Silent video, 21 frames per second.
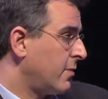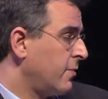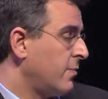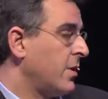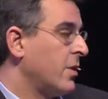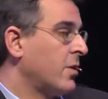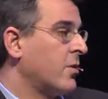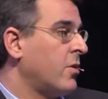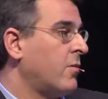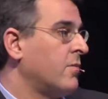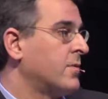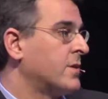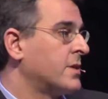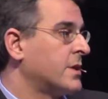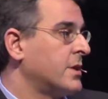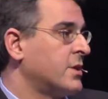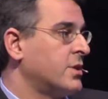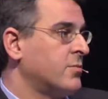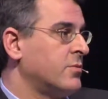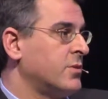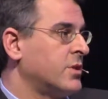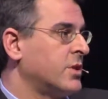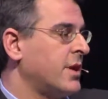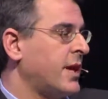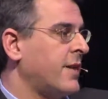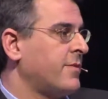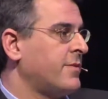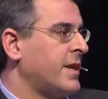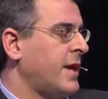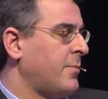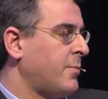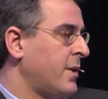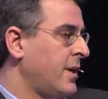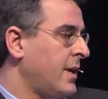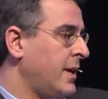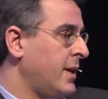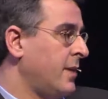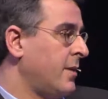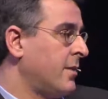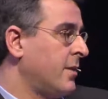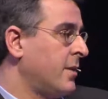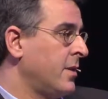be a conversation which is going to have to happen
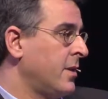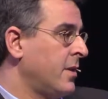here,